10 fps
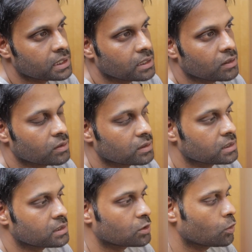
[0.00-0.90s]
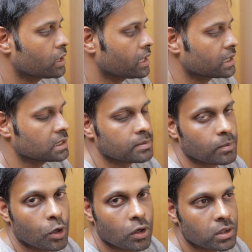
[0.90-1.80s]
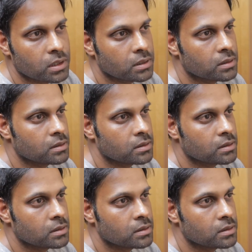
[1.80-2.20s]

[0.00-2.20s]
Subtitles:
you know, it's square, it's small,